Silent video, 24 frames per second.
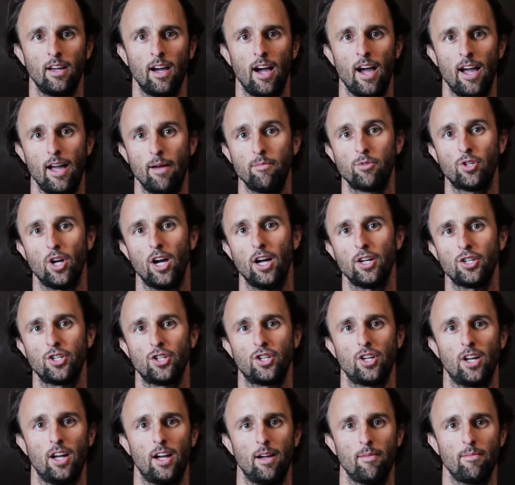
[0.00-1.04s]
Hi, I'm Josh.
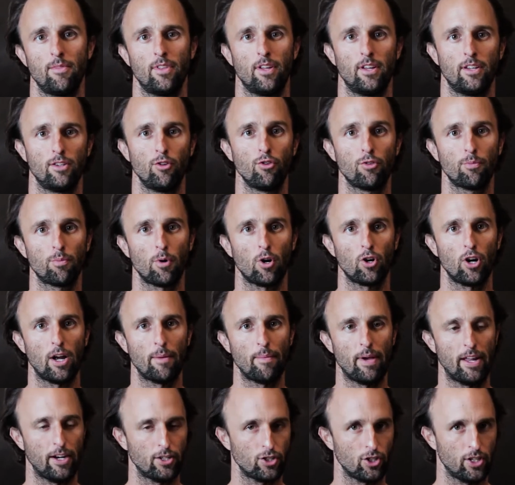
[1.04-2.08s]
I'm the Youth
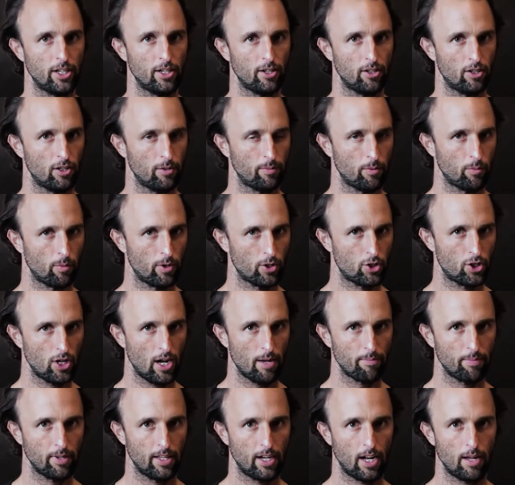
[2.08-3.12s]
Program Manager here at Urban
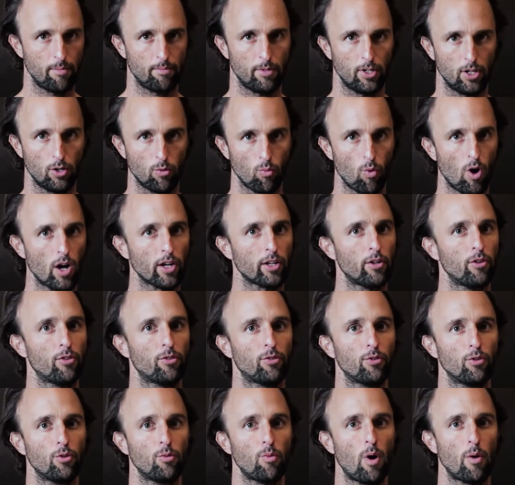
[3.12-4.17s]
Workshop, and I'm going to walk you
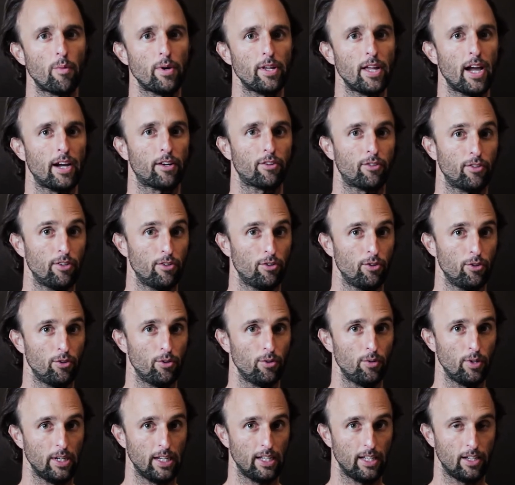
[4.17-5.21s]
through what we actually
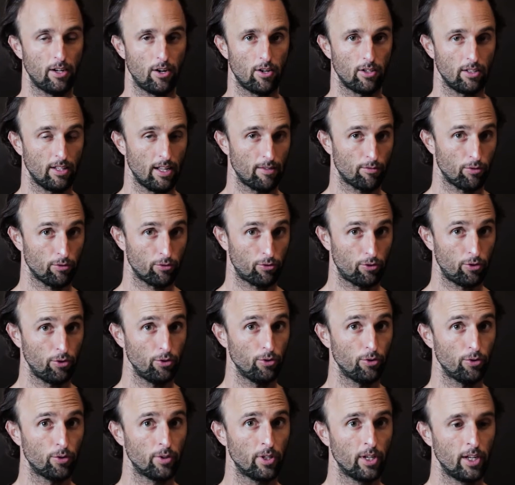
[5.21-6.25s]
do in our Level
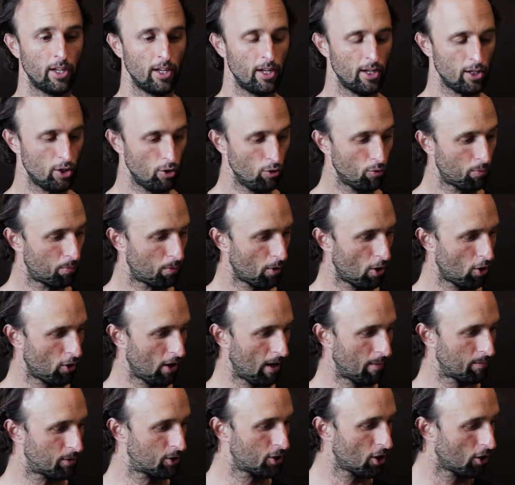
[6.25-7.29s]
2 youth
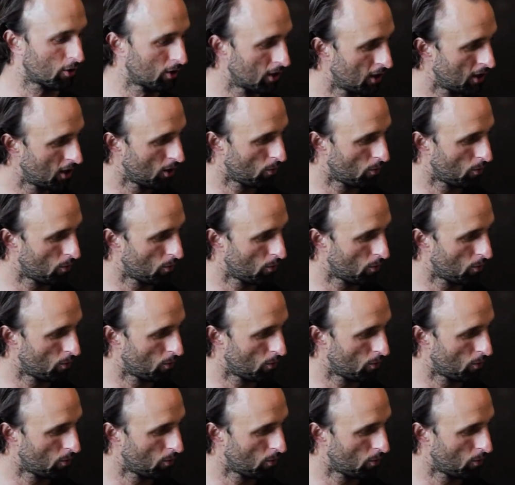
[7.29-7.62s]
program. So